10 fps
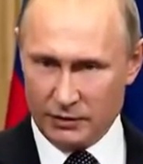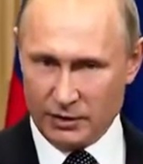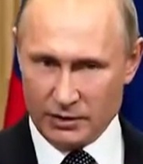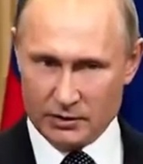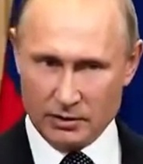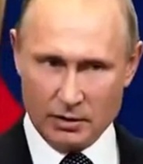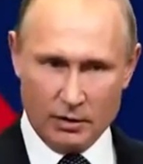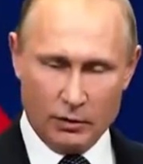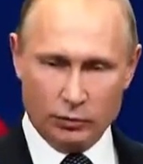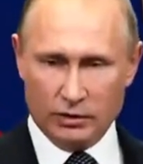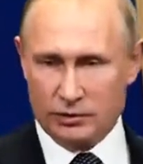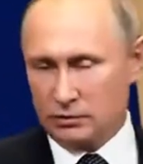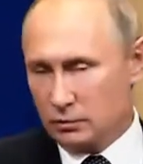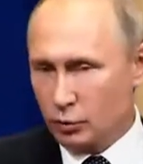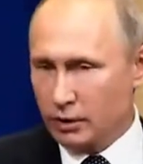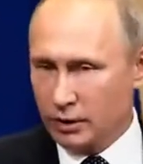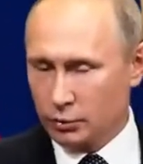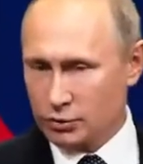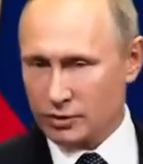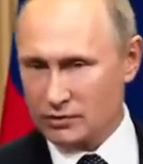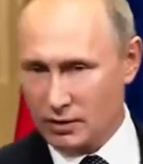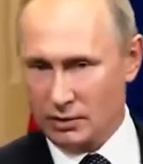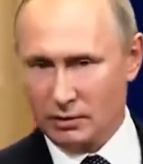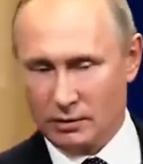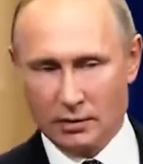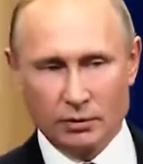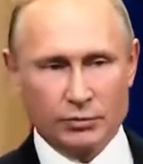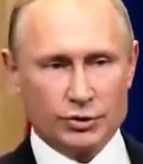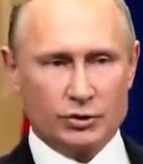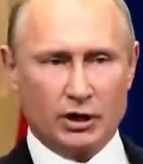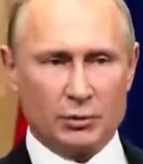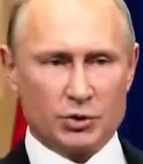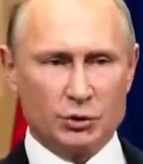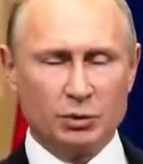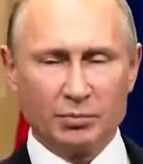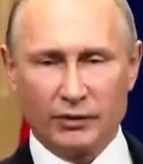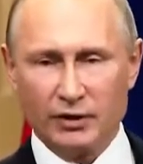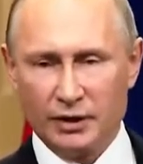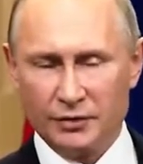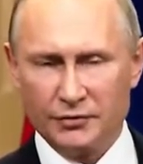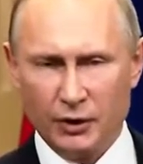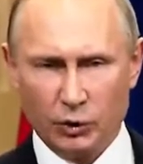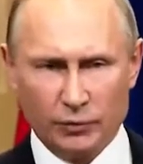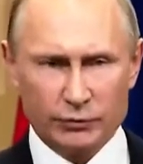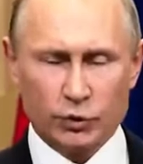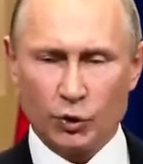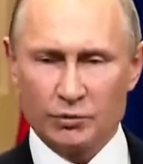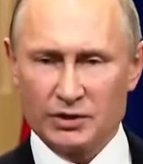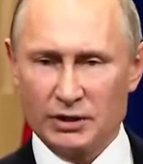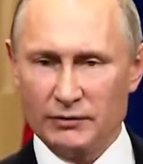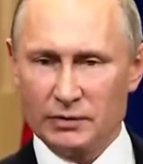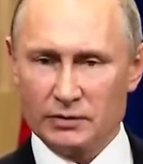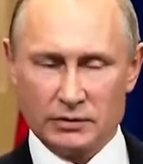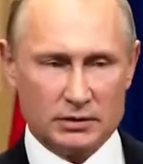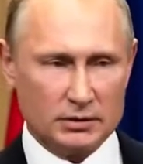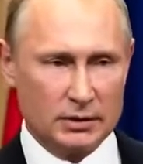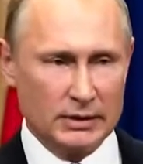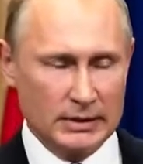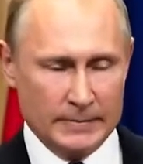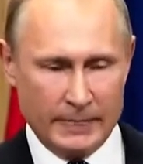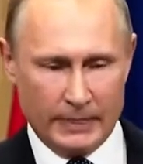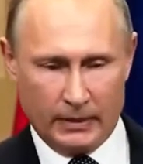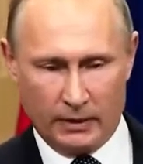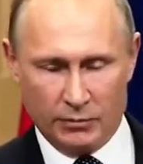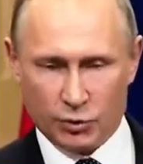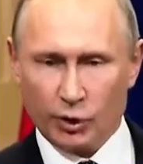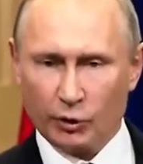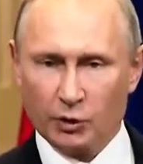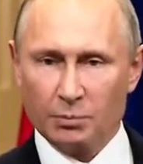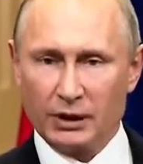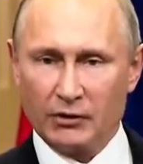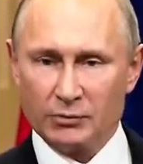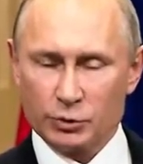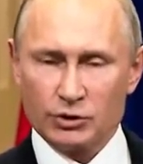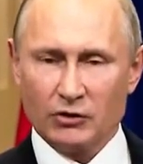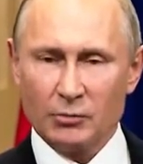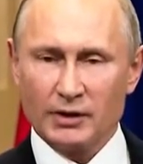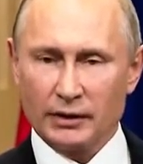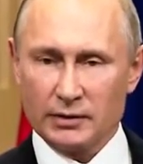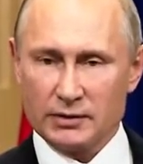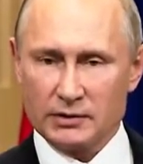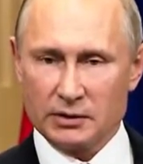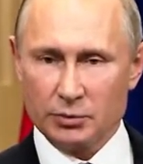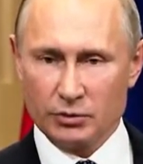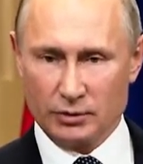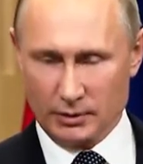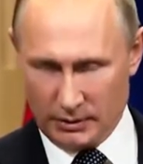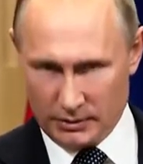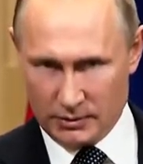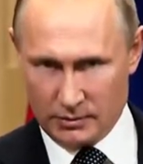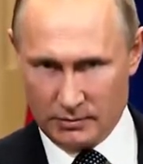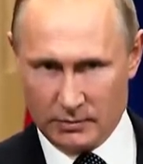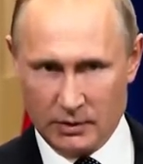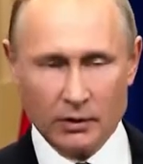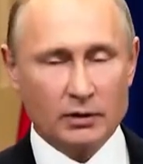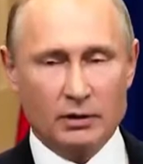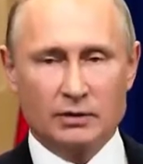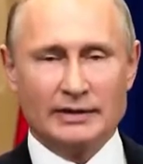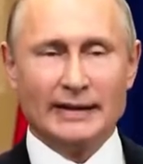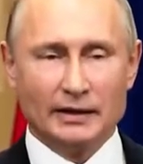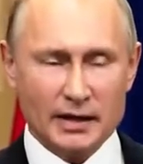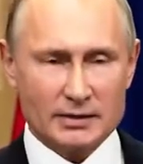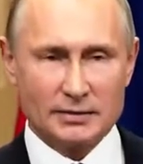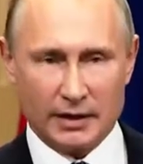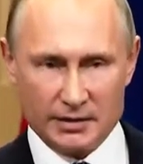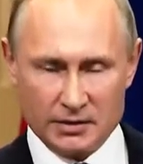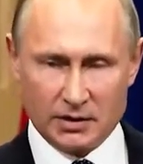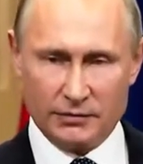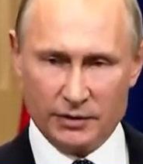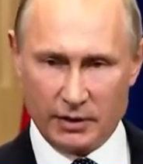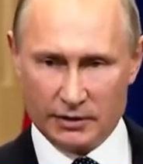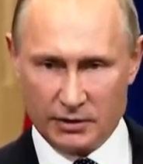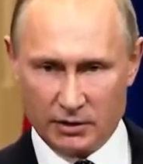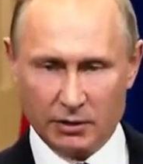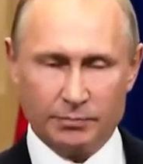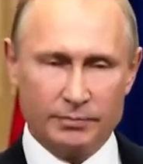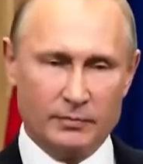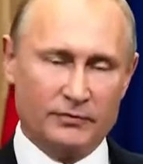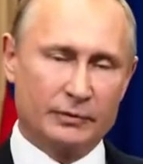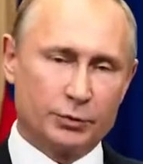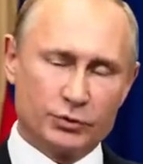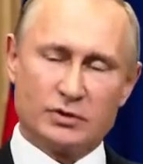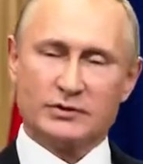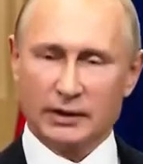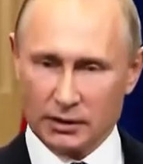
continue to maintain that it was illegal to annex it. Our viewpoint is different. We held a referendum in strict compliance with the UN Charter and the international legislation.